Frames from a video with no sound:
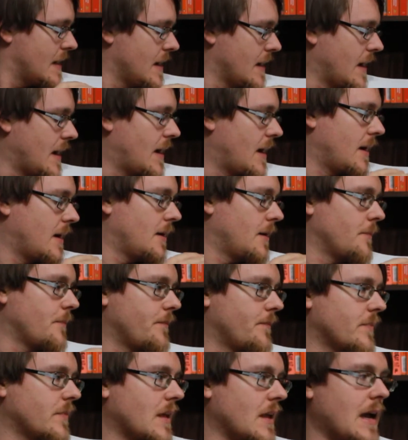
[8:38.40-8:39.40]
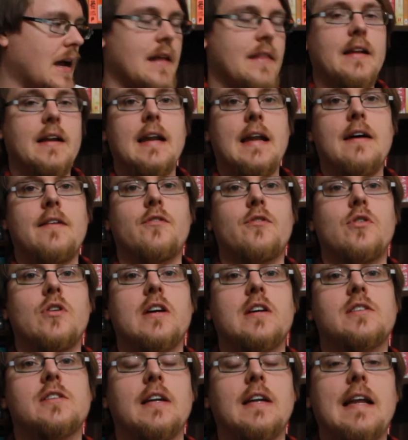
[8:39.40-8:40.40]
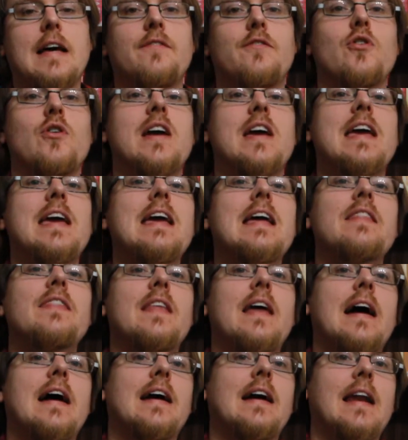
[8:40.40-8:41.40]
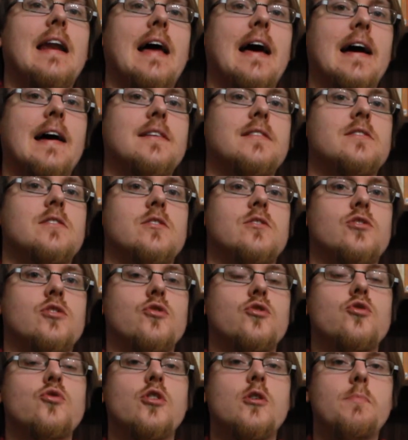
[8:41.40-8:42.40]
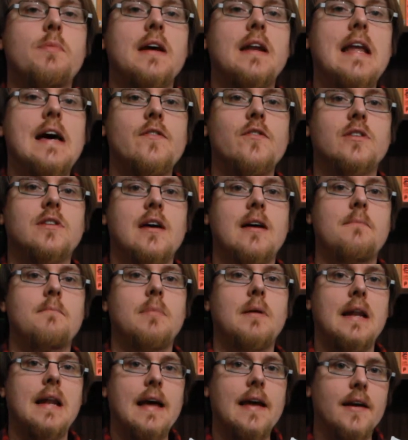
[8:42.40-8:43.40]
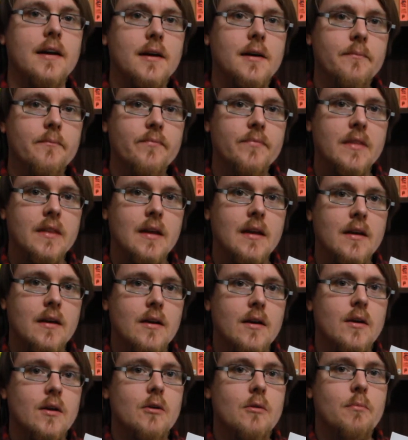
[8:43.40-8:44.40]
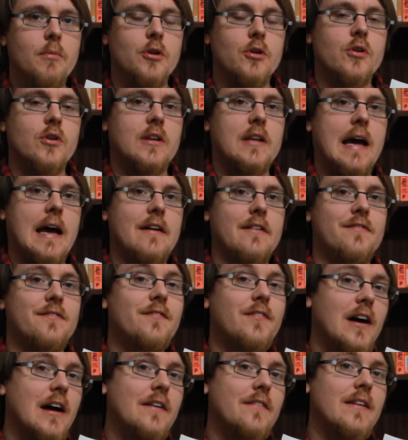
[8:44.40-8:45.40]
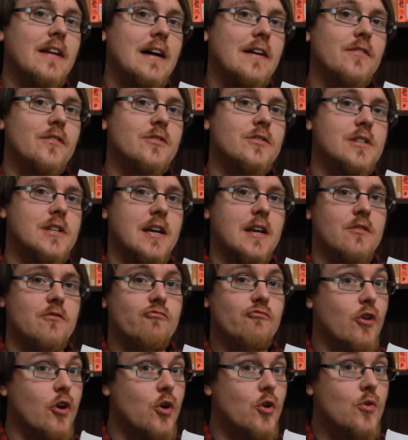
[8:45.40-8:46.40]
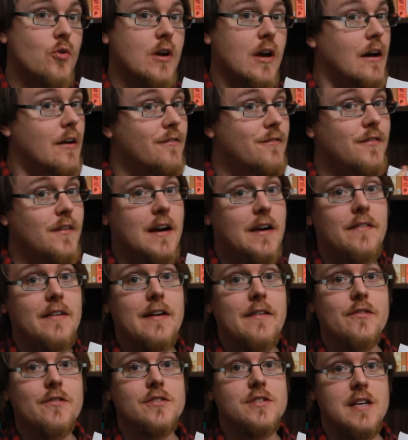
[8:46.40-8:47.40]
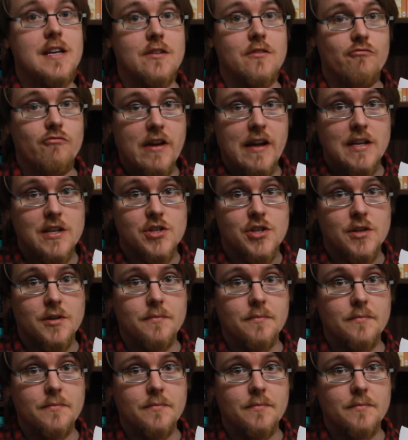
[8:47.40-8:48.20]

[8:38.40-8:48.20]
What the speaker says: And the level is the level in that class. So you could be a level 10 player, but you could have 5 levels in rogue and 5 levels in ranger.